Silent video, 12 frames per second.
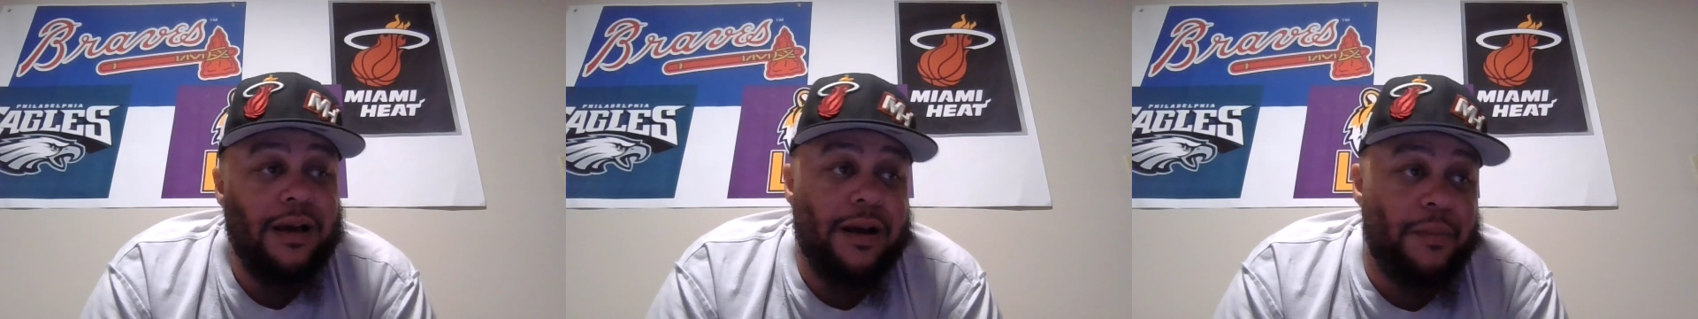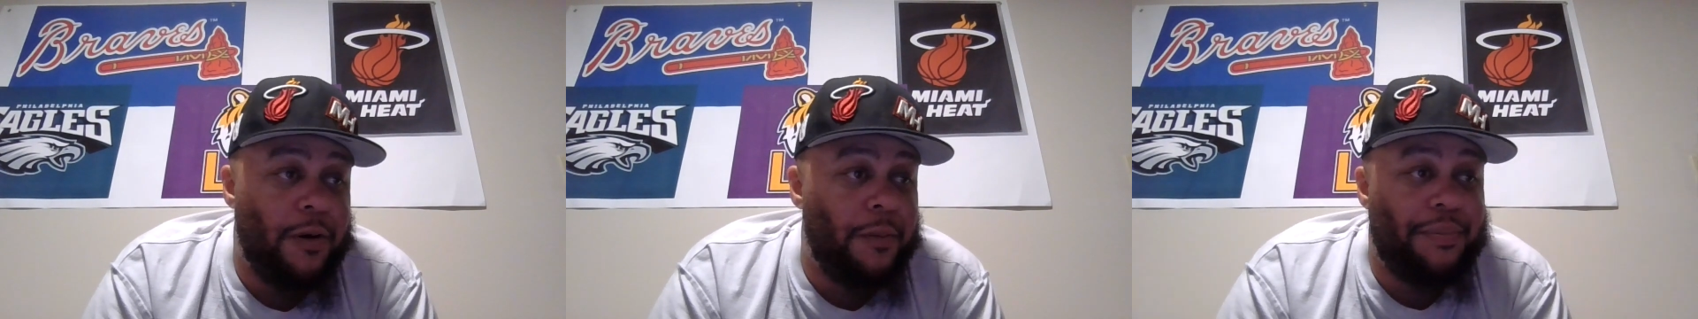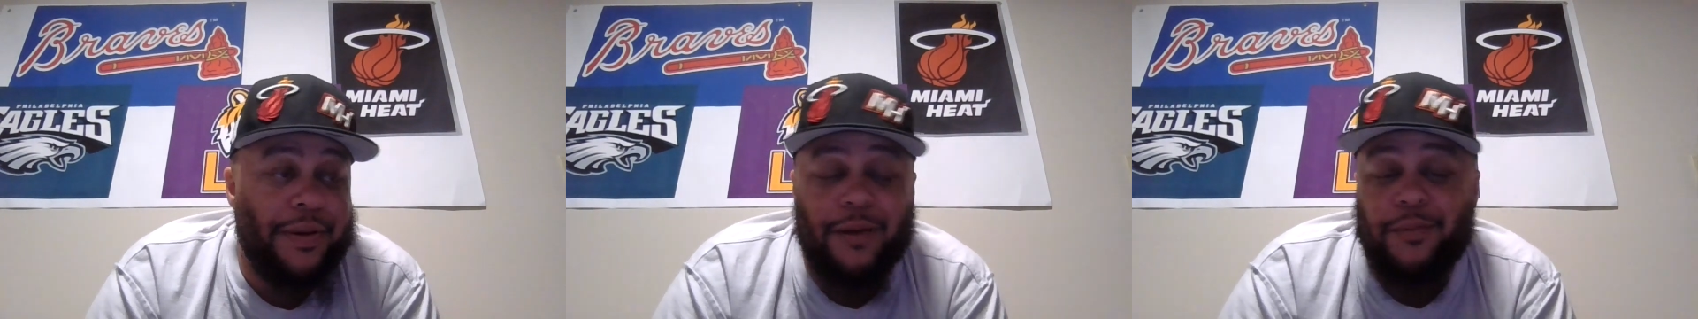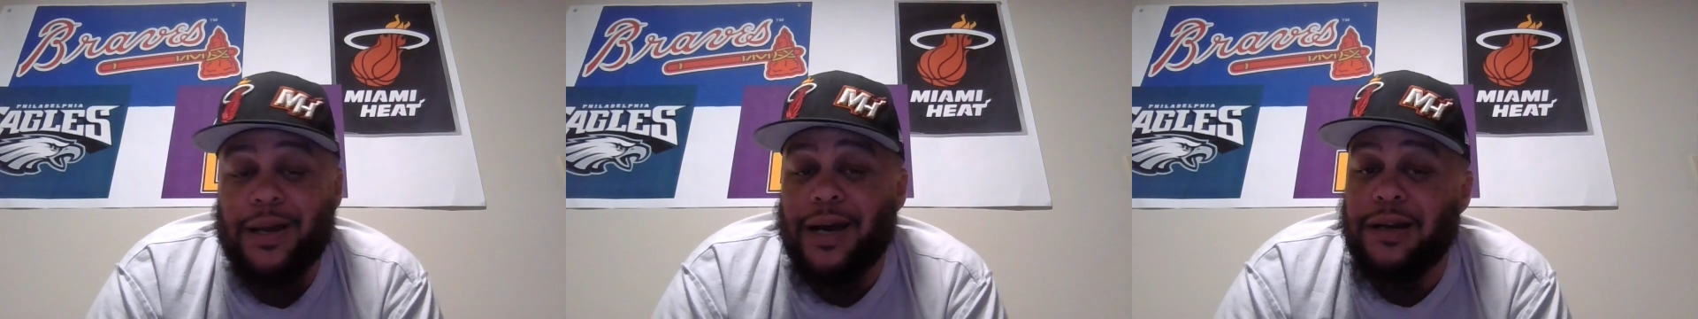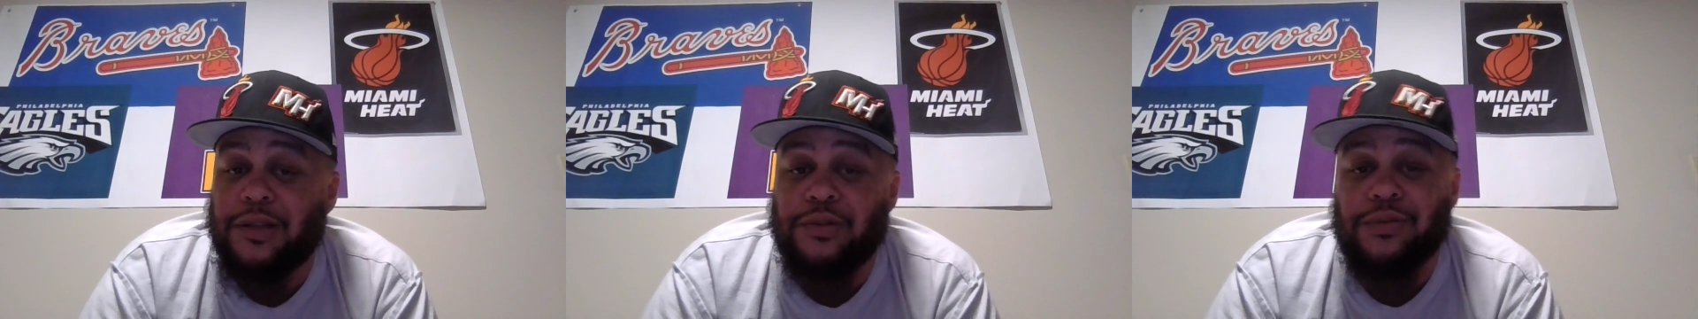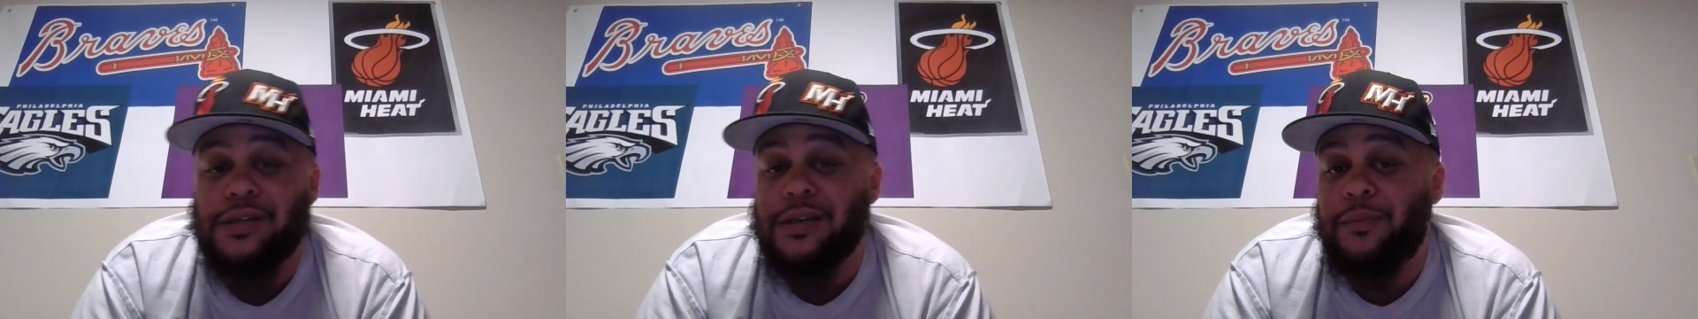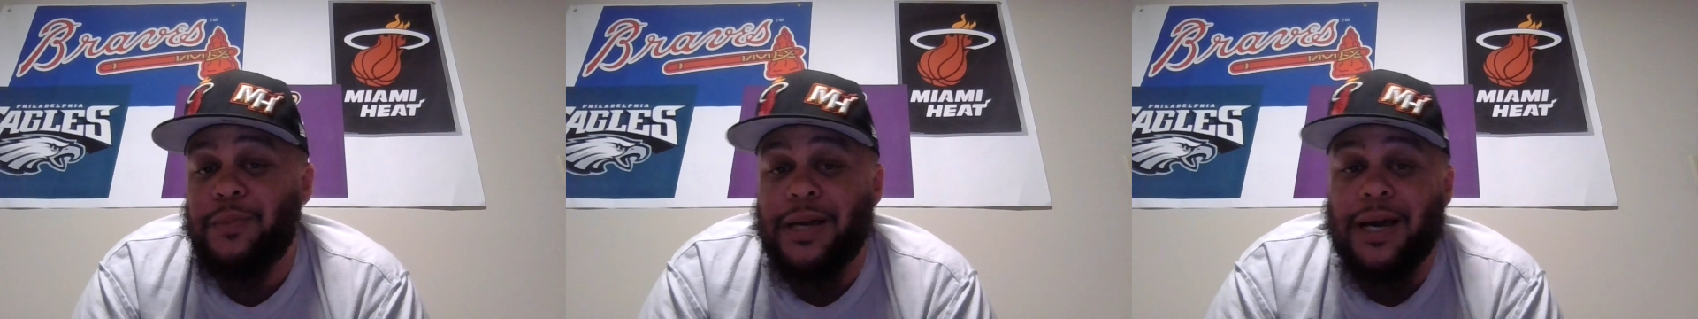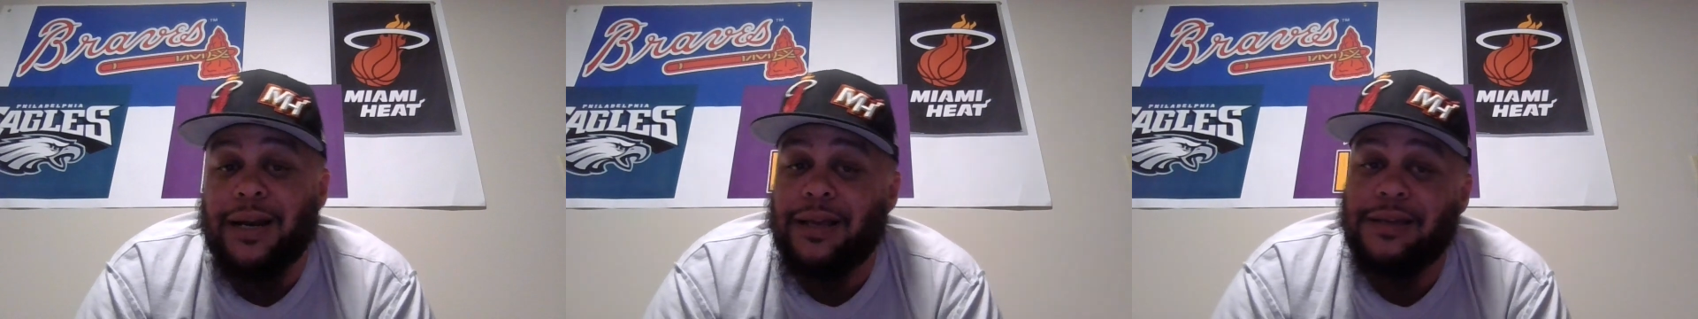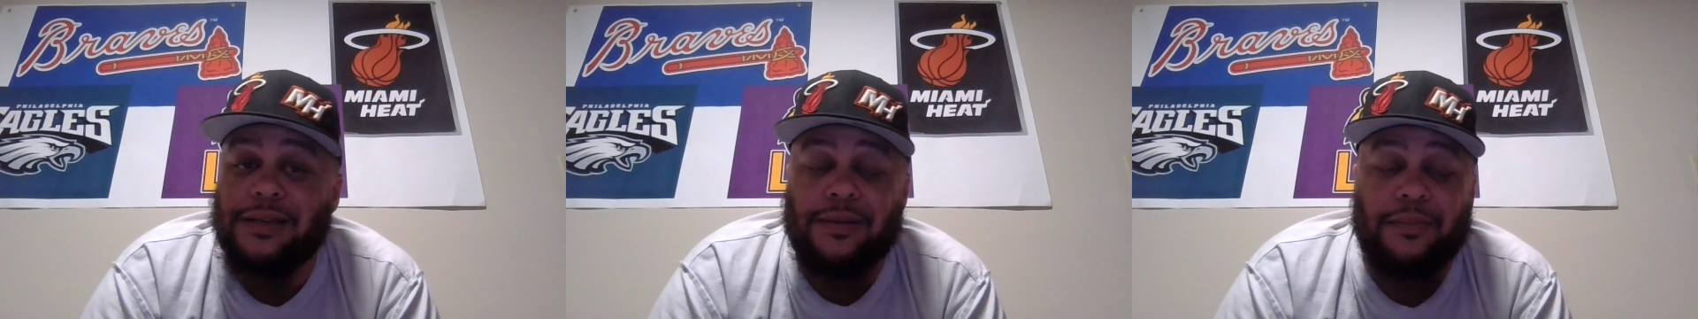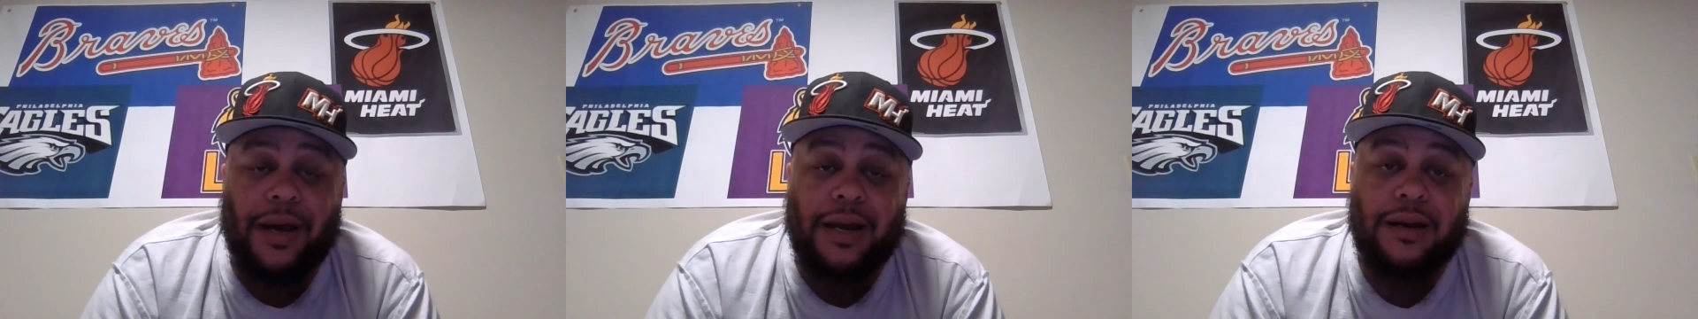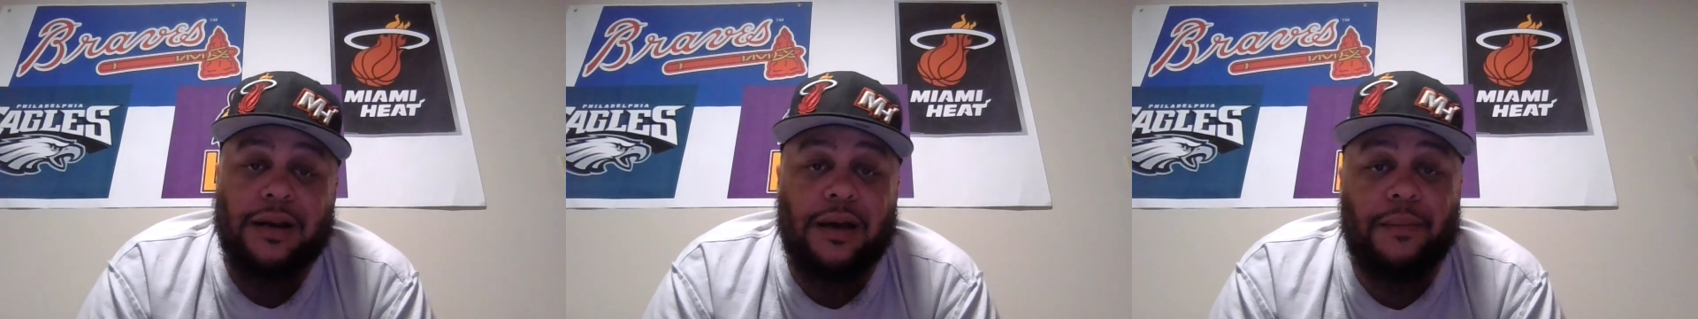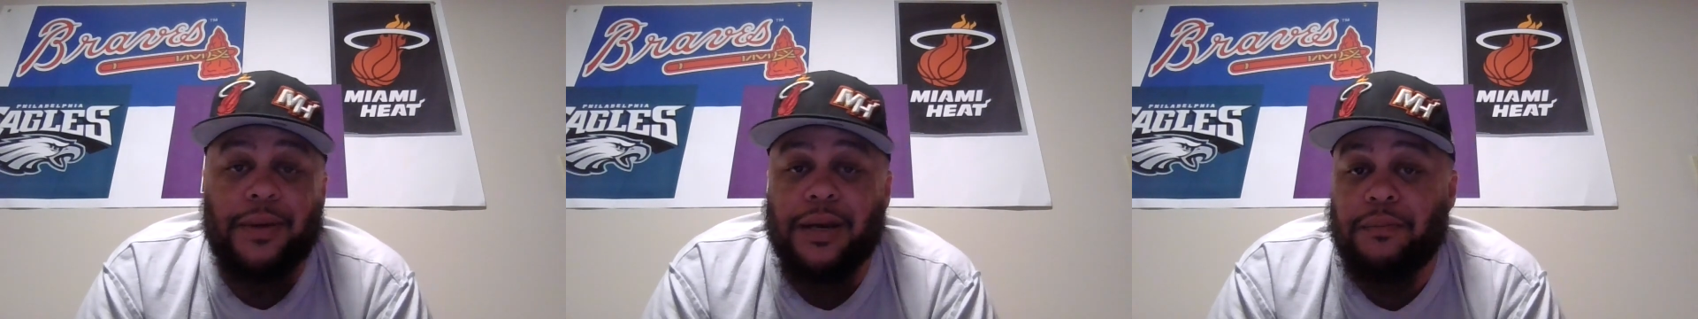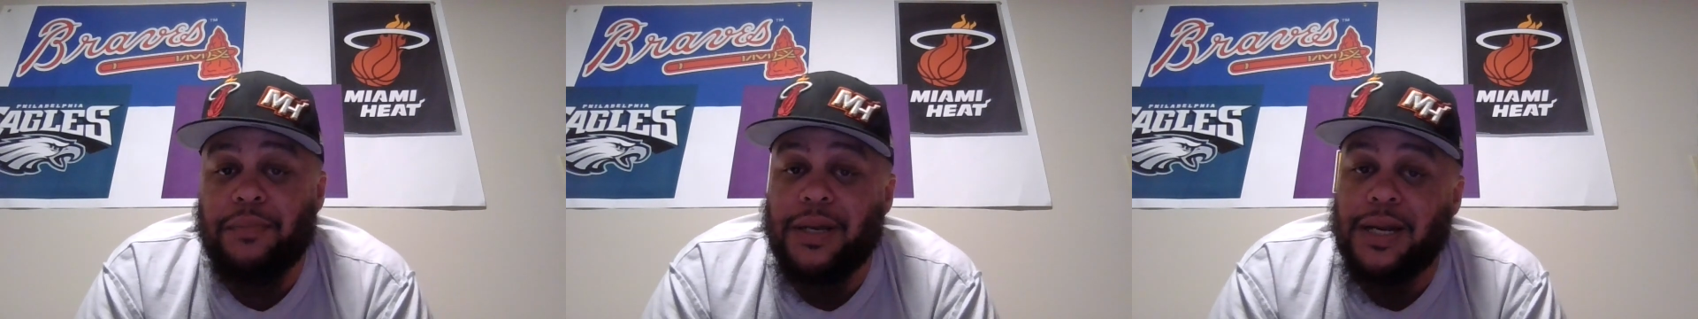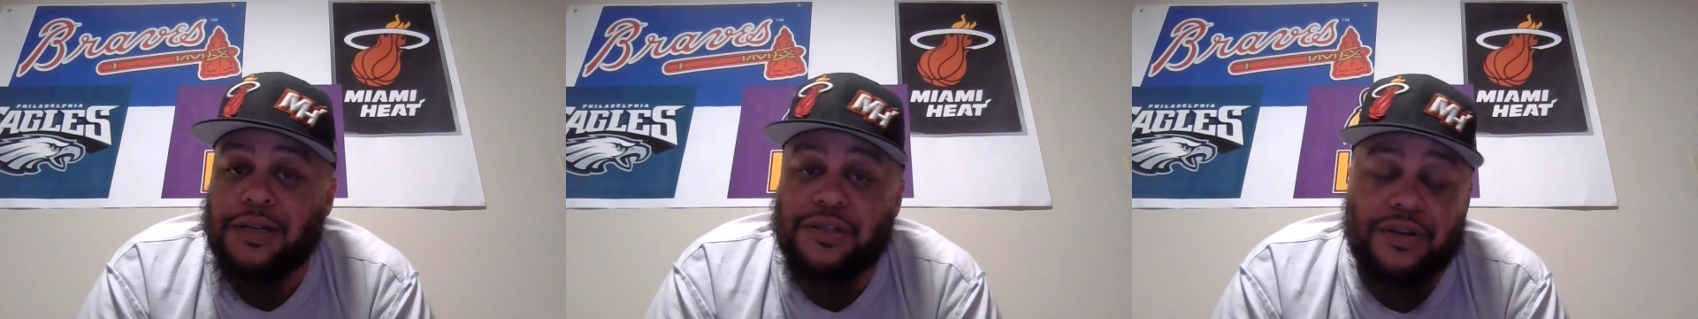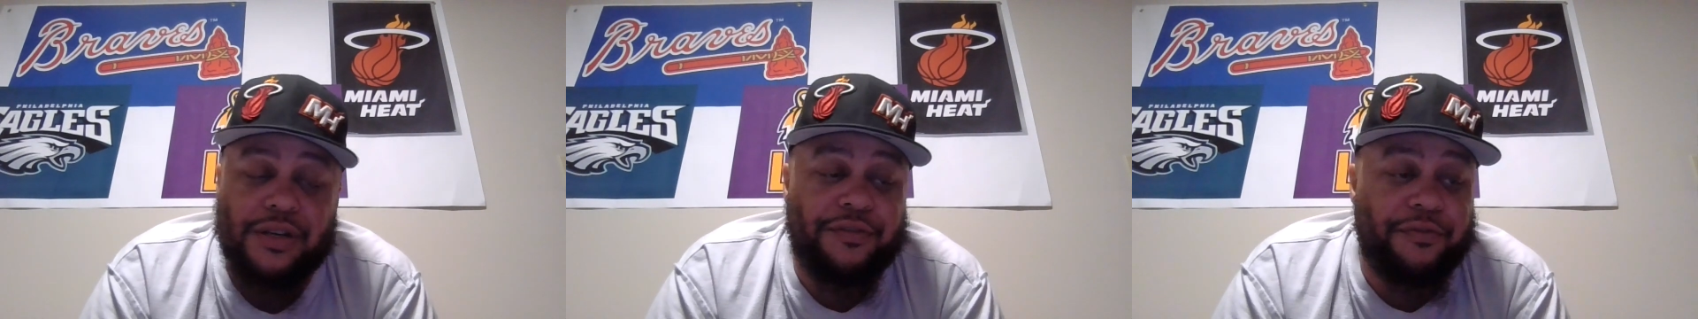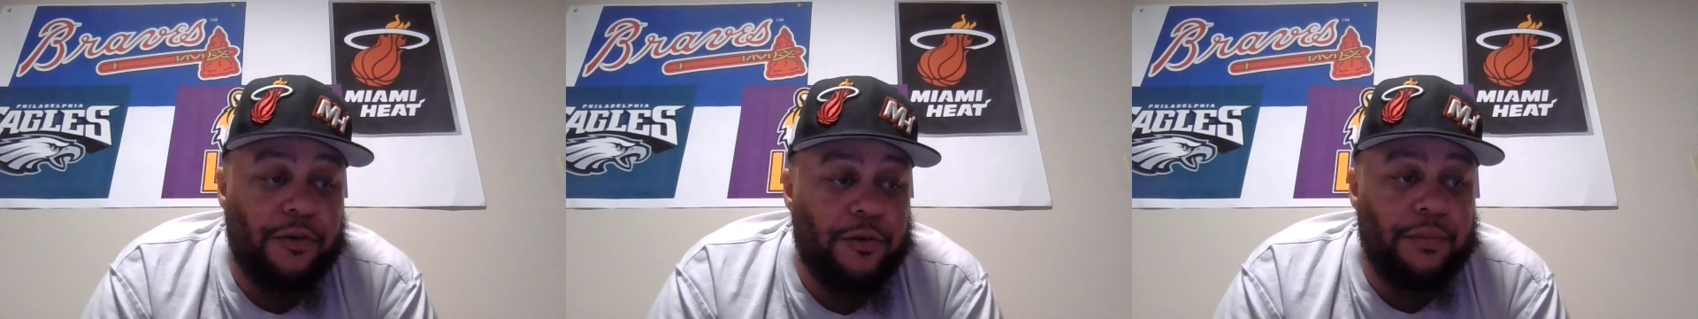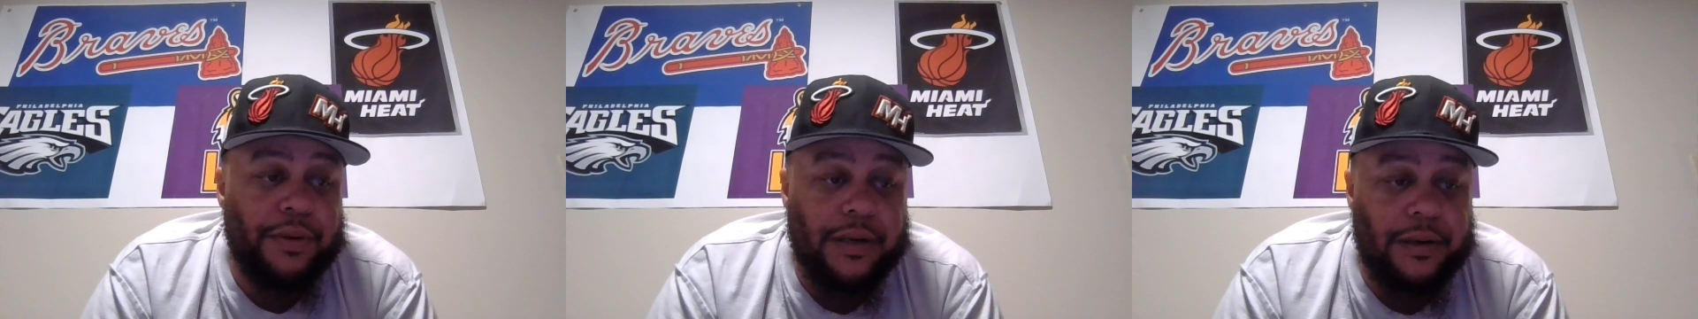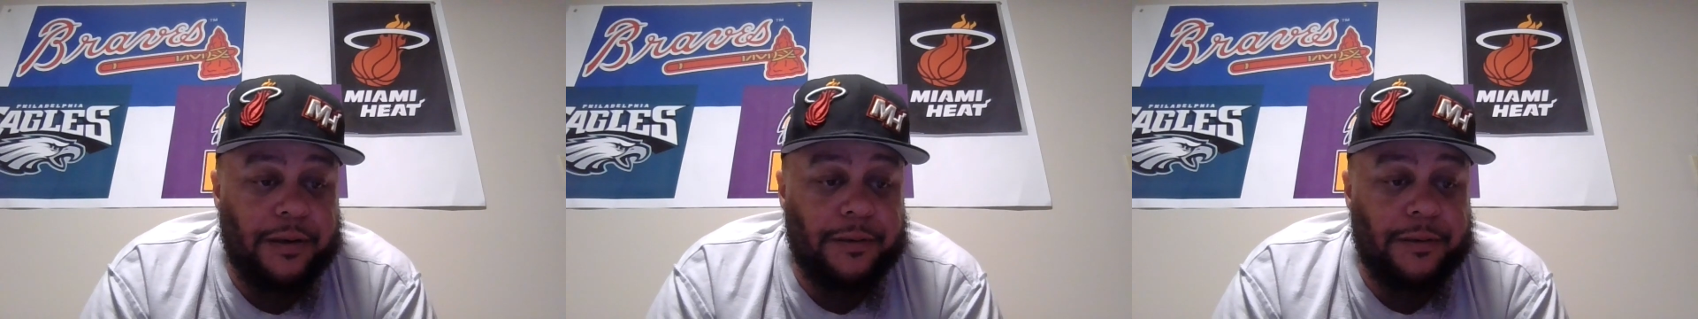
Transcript: Come on, Pat. We got to do something. We got to get somebody to come in to be that stretch four. But